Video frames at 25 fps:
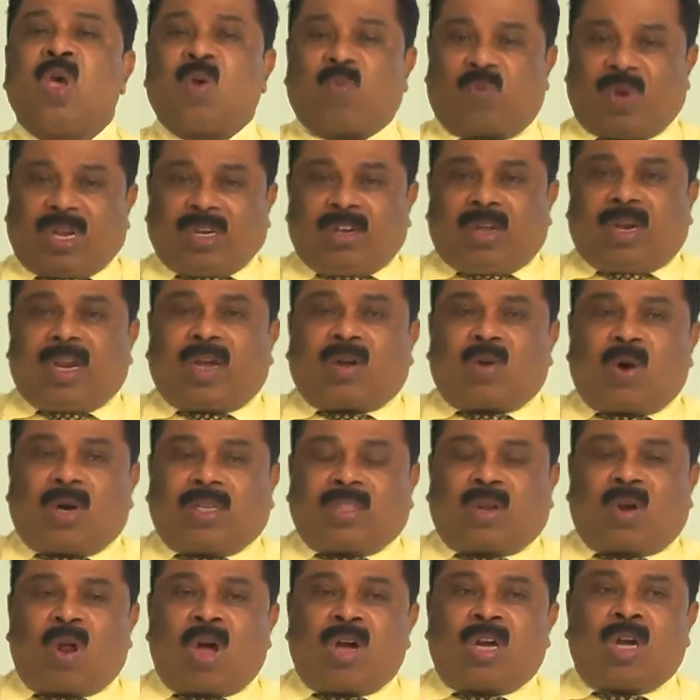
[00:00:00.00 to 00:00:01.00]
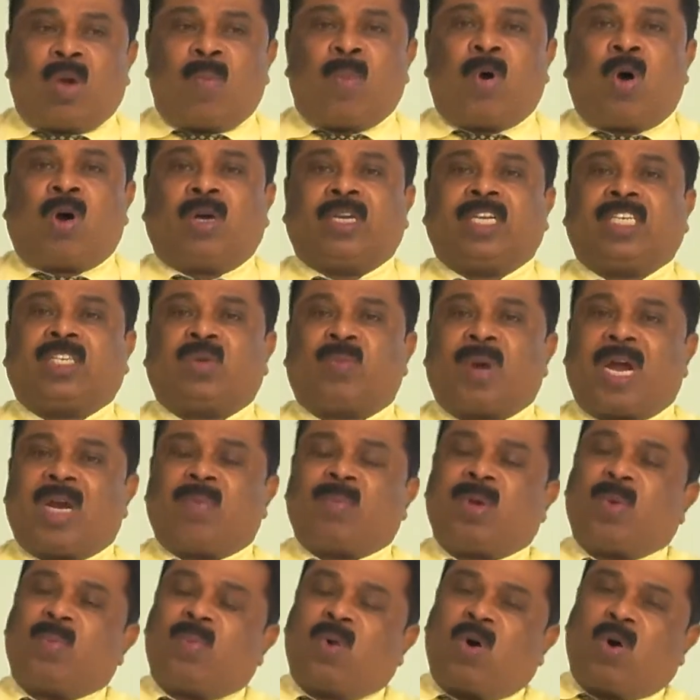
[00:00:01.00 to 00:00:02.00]
When you record the wrong amount, it might
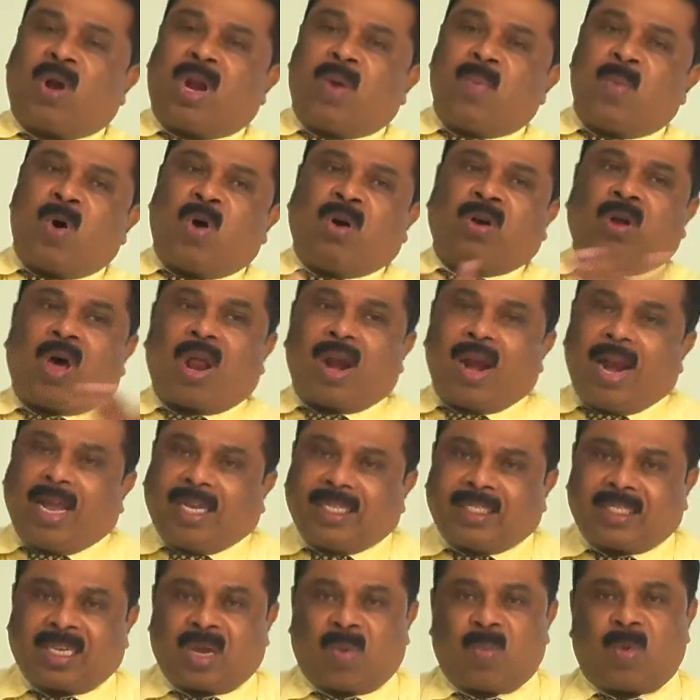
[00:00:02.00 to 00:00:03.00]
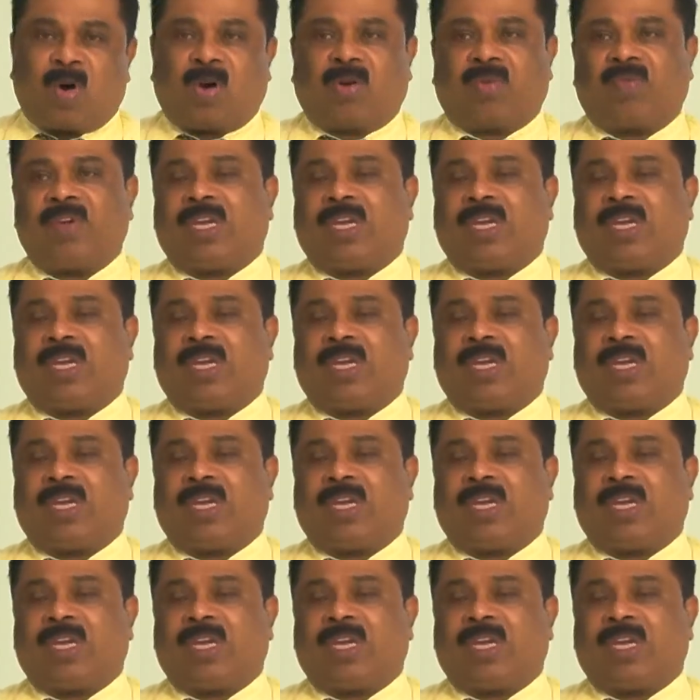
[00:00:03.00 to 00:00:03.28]
be more amount or less amount.